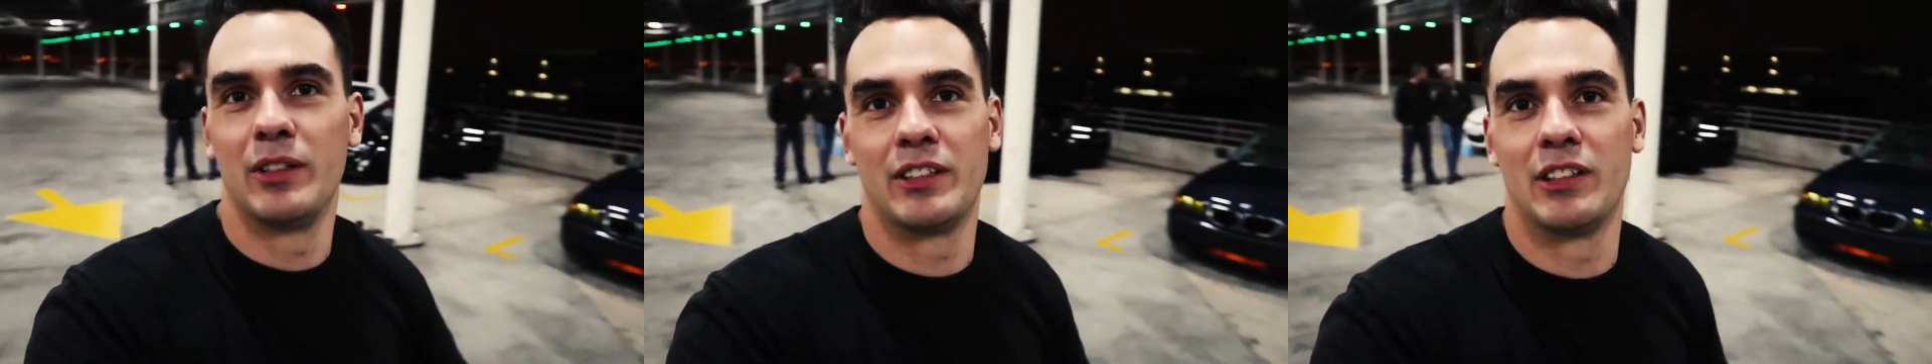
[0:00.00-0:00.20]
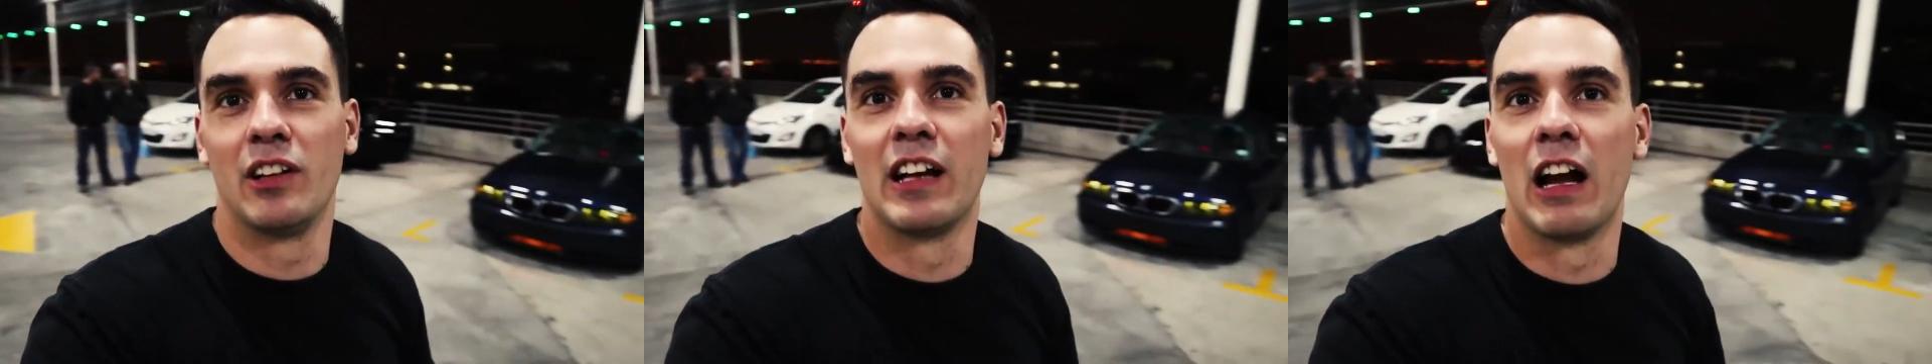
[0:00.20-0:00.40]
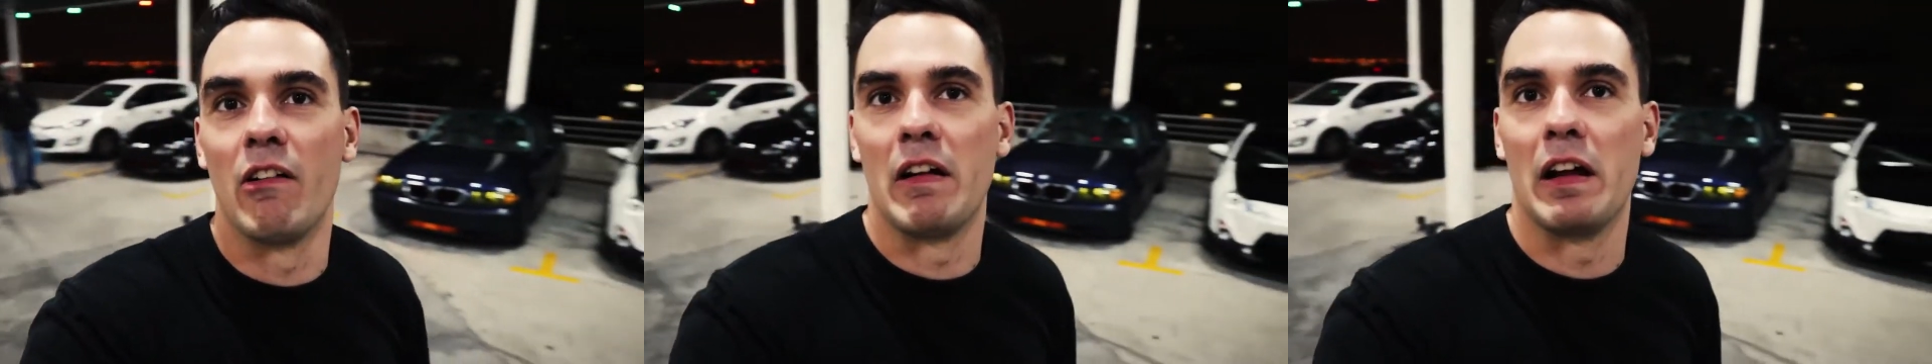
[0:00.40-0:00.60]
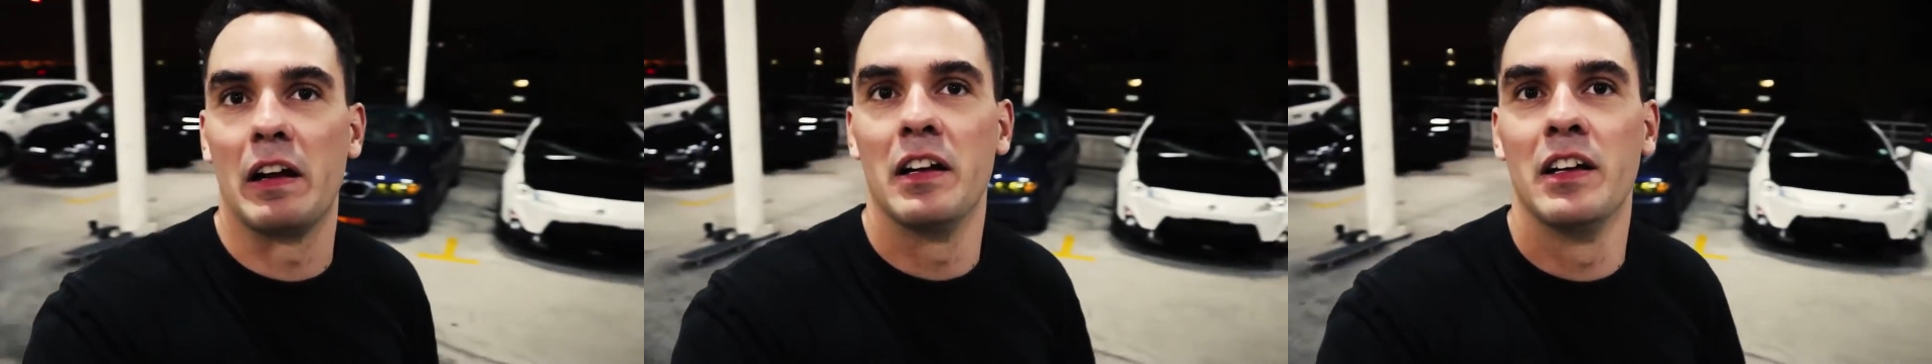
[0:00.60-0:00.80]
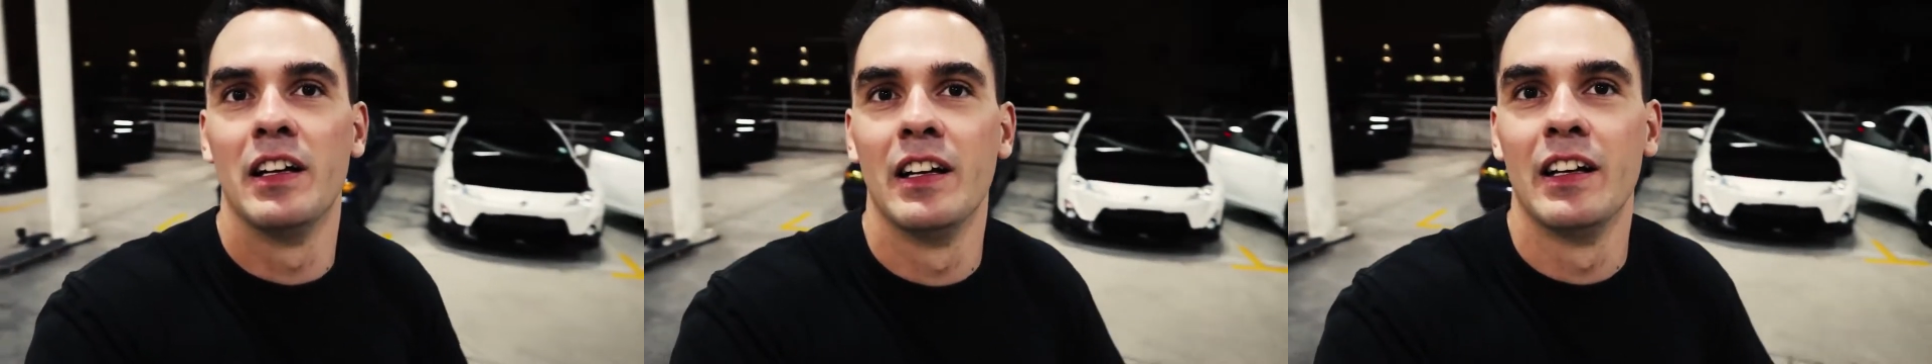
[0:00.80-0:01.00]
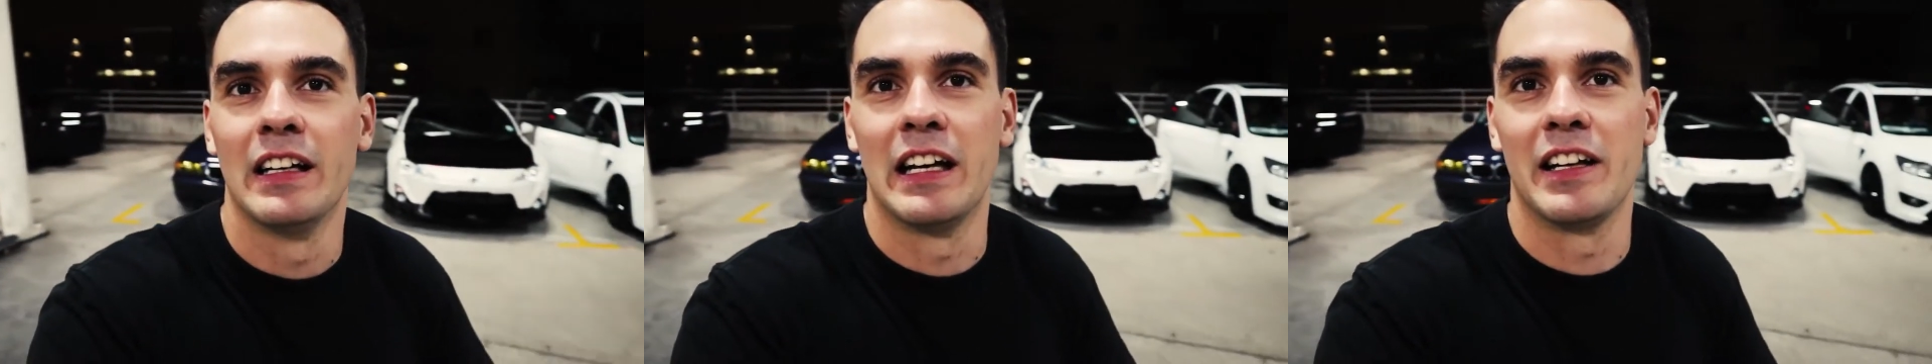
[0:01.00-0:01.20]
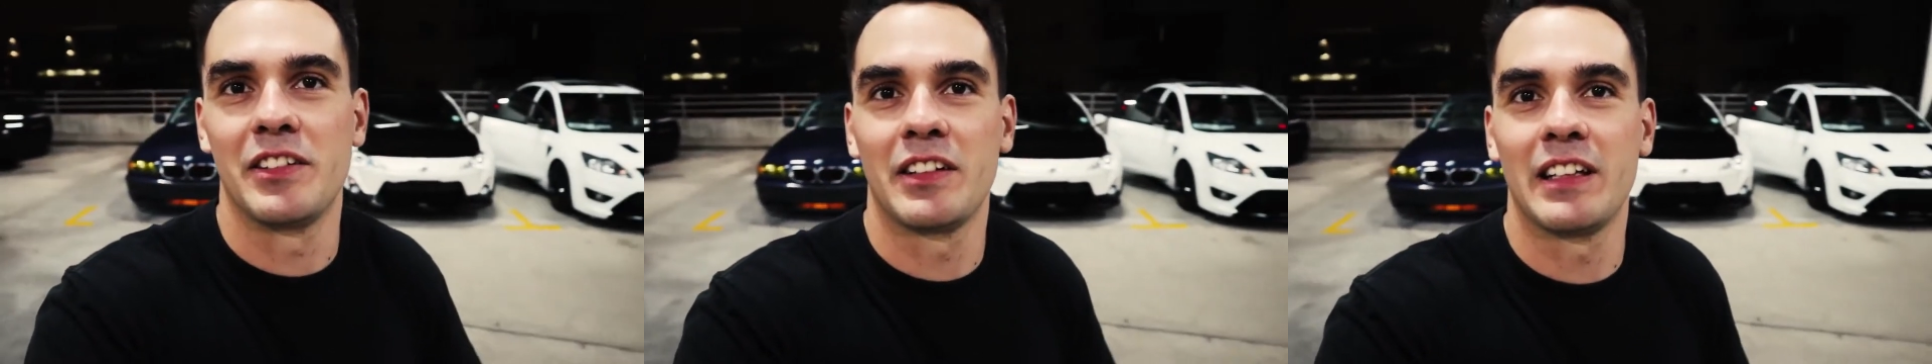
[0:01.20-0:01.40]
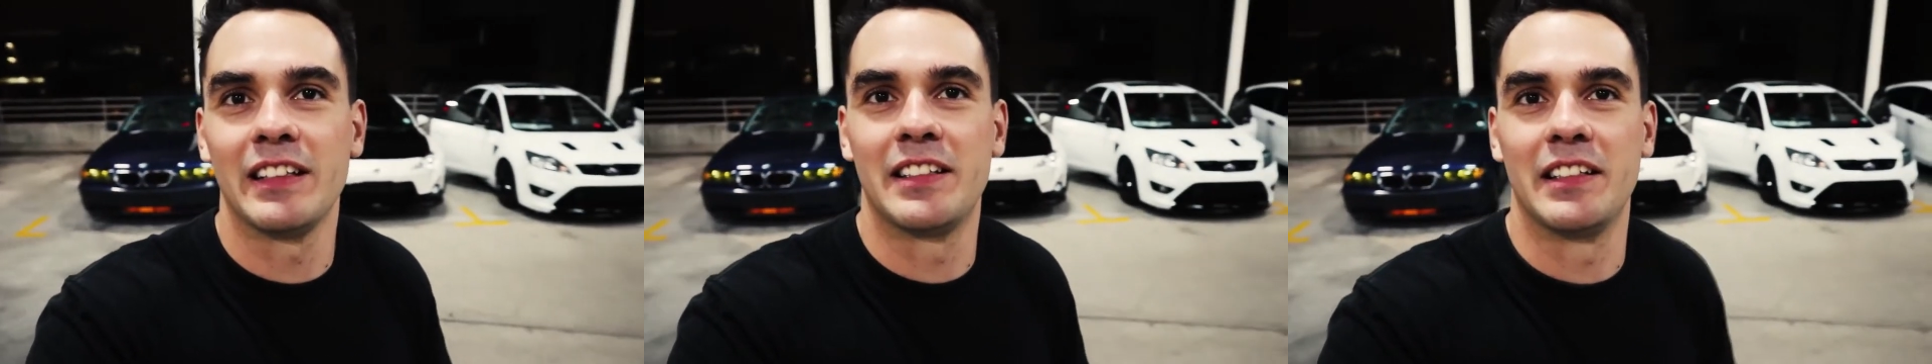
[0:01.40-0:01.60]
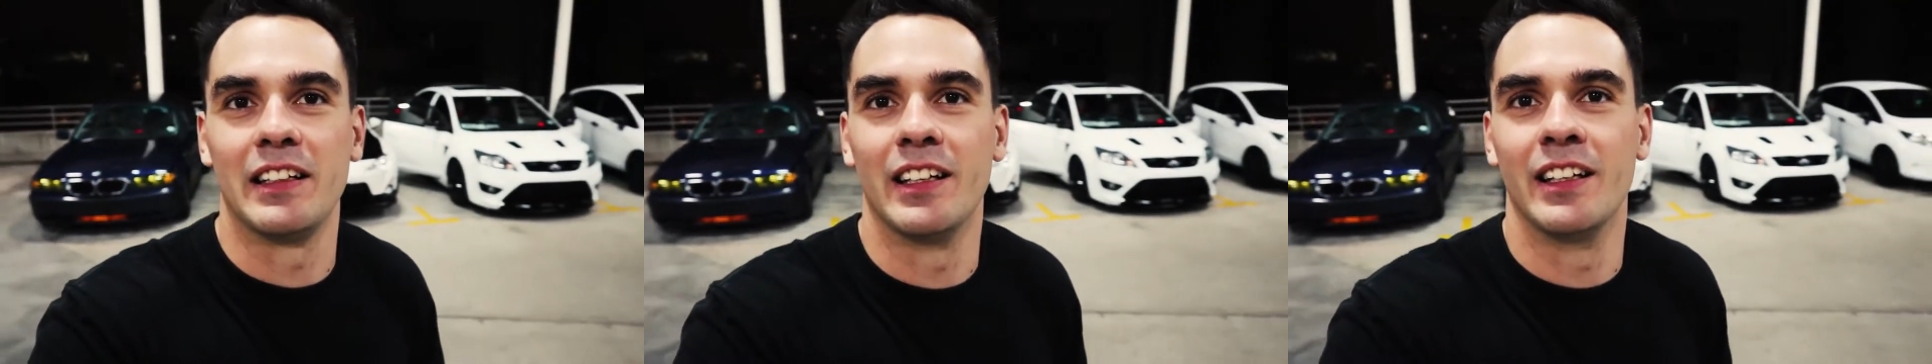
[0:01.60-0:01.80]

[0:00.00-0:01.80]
Still going, as you can see.